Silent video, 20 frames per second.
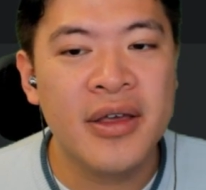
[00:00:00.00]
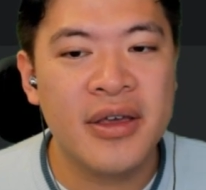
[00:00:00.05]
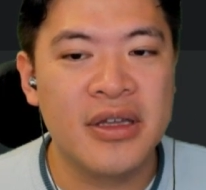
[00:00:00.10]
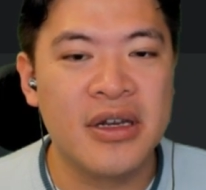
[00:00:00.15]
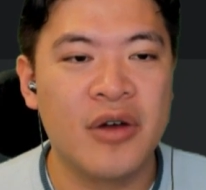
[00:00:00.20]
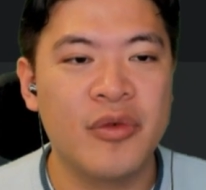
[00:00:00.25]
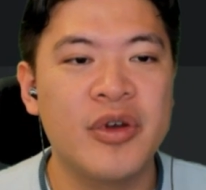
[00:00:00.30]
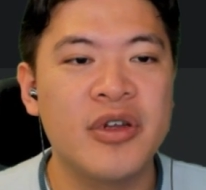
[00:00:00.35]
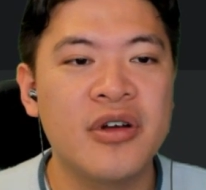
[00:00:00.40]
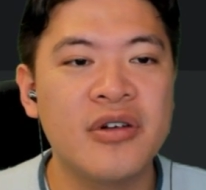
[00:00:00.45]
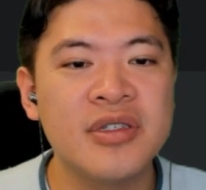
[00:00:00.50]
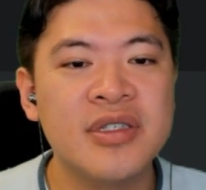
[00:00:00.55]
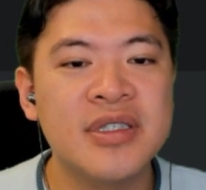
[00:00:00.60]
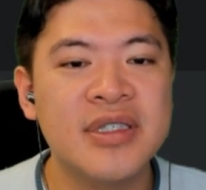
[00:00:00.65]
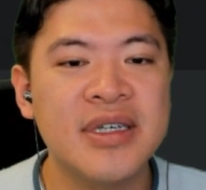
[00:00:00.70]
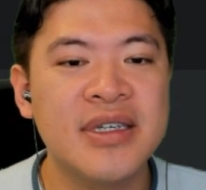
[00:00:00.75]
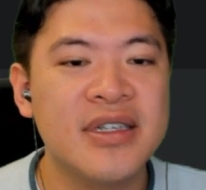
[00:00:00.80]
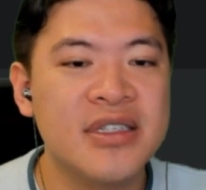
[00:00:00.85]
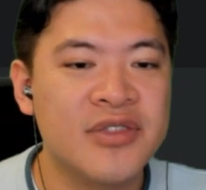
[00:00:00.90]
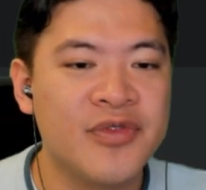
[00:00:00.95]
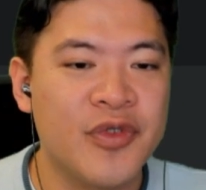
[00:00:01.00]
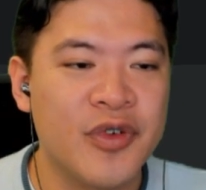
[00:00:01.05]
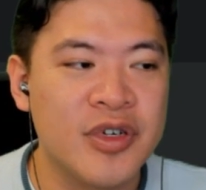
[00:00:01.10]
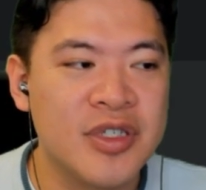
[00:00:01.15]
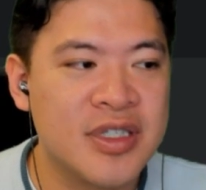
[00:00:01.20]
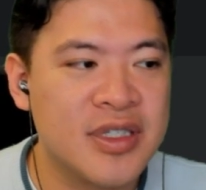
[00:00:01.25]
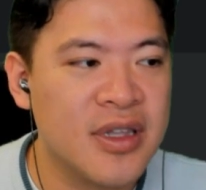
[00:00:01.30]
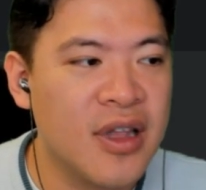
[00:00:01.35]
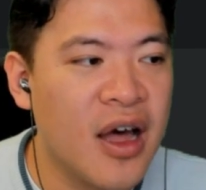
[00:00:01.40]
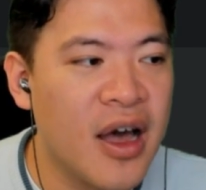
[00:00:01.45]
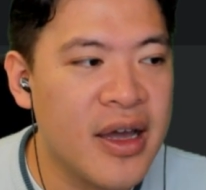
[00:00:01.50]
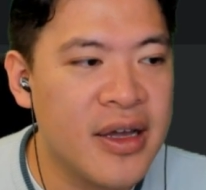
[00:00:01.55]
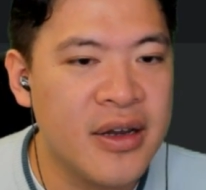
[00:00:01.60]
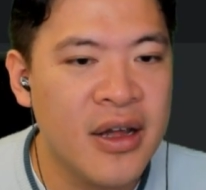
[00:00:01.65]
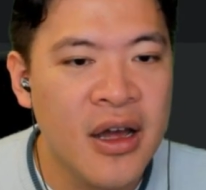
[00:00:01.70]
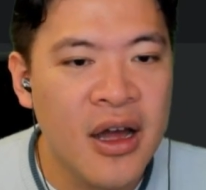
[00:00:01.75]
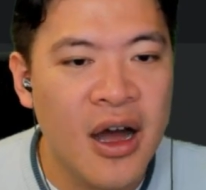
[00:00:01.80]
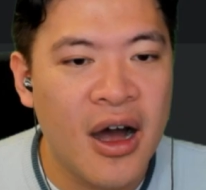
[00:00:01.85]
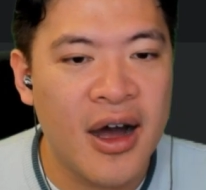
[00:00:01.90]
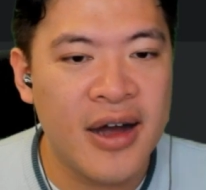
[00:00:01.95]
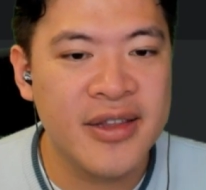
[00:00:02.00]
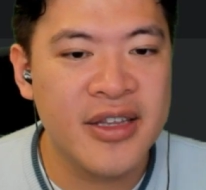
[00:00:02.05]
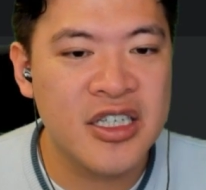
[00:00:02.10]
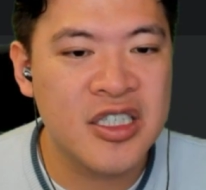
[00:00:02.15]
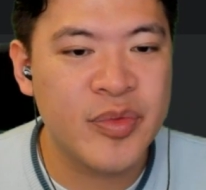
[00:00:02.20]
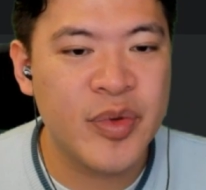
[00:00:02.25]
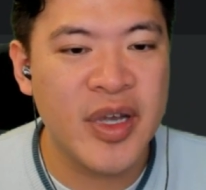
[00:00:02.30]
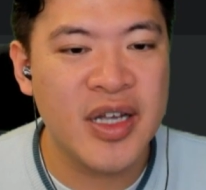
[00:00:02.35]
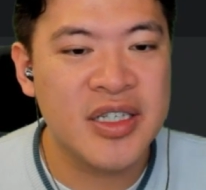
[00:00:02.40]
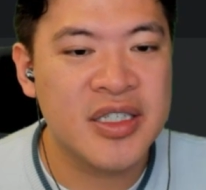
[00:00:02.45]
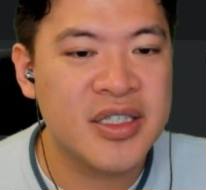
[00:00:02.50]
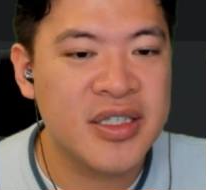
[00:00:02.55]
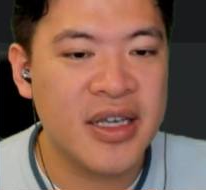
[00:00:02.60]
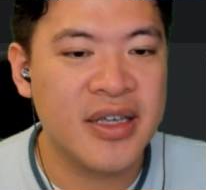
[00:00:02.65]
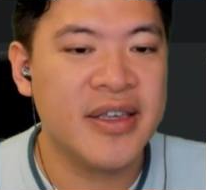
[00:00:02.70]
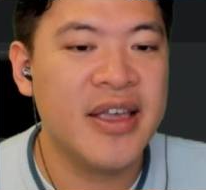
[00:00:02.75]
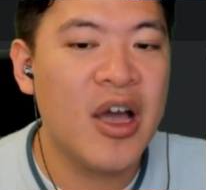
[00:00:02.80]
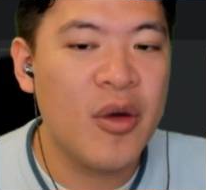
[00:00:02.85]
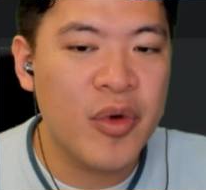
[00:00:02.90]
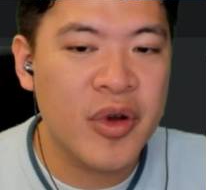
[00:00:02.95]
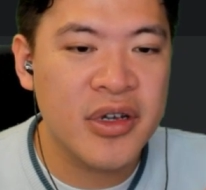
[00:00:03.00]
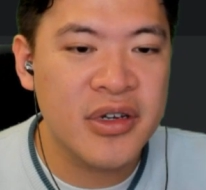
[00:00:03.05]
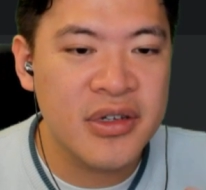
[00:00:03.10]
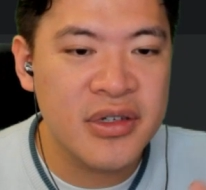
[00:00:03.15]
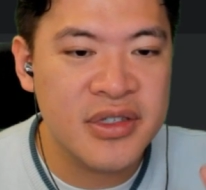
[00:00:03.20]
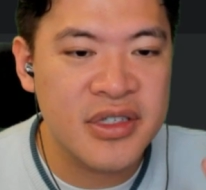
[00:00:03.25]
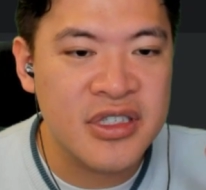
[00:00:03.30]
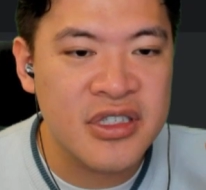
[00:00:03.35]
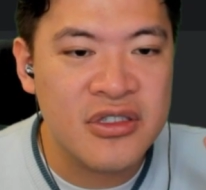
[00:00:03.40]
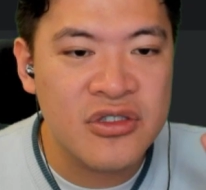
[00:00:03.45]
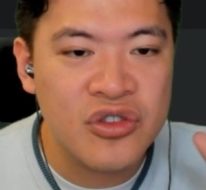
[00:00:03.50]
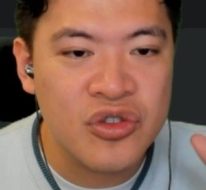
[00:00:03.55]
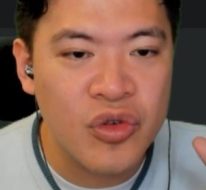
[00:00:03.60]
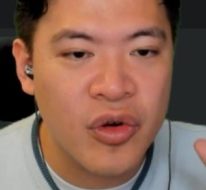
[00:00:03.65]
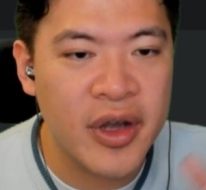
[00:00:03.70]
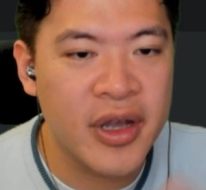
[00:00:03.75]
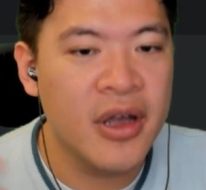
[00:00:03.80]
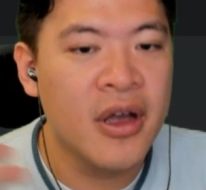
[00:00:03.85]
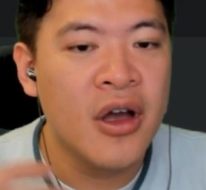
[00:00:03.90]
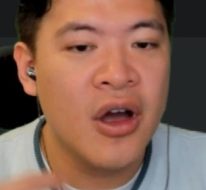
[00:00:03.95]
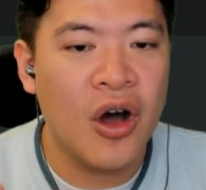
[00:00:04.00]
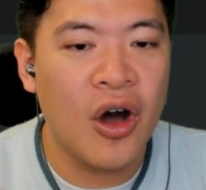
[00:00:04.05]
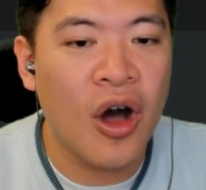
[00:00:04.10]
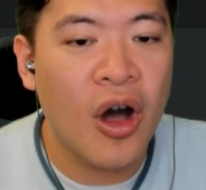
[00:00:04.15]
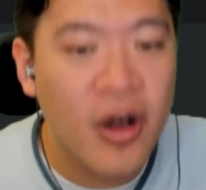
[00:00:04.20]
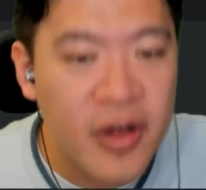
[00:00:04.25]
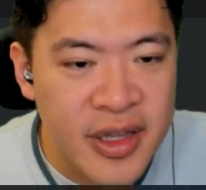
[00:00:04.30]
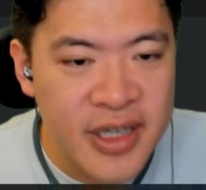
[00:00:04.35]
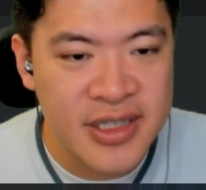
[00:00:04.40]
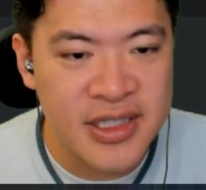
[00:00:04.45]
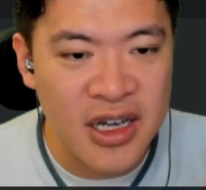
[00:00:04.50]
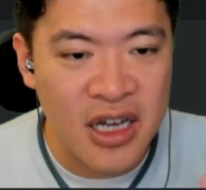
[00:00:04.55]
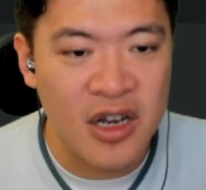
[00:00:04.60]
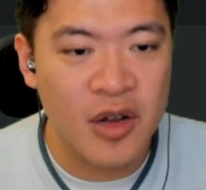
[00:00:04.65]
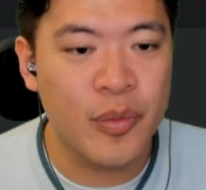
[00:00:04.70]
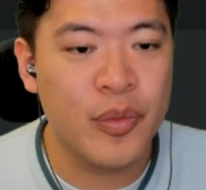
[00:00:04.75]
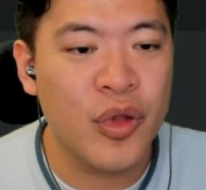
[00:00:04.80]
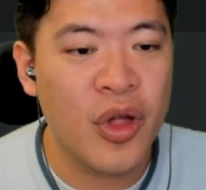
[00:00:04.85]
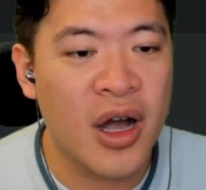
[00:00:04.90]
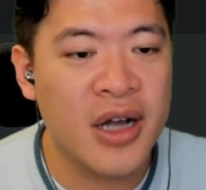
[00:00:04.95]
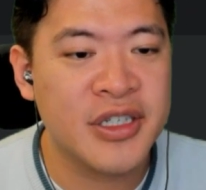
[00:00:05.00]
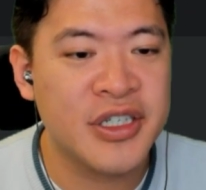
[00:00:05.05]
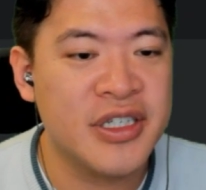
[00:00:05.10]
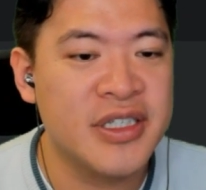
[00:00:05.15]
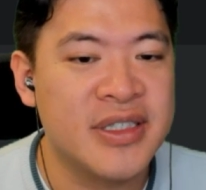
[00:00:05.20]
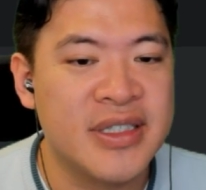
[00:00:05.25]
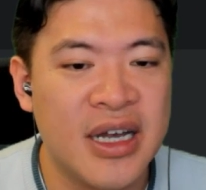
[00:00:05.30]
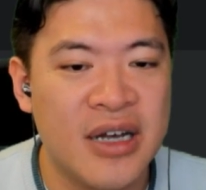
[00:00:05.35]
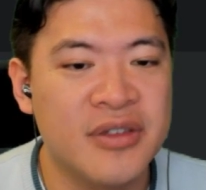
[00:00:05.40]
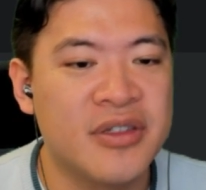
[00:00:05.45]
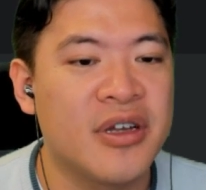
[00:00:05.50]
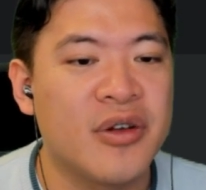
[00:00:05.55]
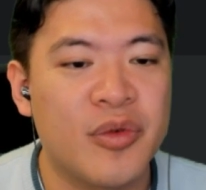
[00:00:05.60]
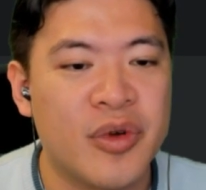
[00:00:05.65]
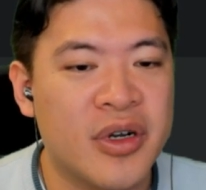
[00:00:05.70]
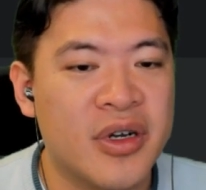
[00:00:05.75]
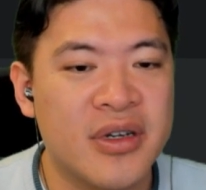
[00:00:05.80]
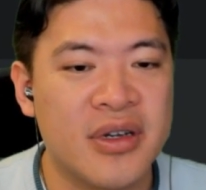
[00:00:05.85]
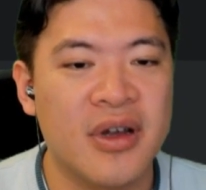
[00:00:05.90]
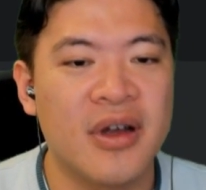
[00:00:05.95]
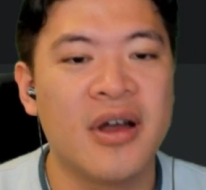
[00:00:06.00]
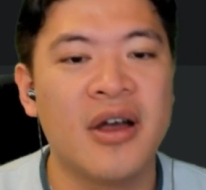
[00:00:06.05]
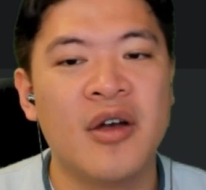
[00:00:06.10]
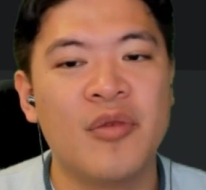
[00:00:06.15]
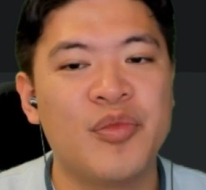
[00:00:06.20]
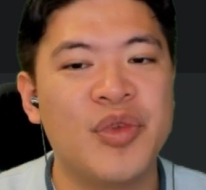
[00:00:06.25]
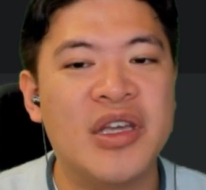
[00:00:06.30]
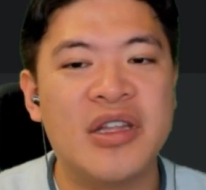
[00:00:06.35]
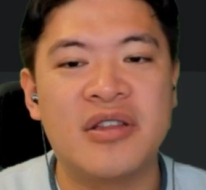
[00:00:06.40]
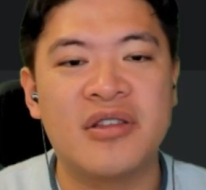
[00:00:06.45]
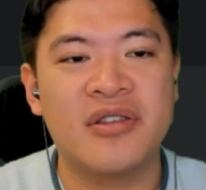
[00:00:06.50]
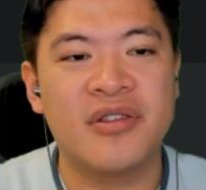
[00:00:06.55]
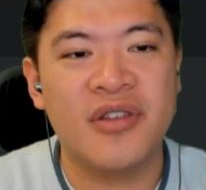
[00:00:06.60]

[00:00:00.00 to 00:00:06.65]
You know, we don't see this first slide on this page saying, yeah, we're going to destroy all these other blockchains out there. We're going to be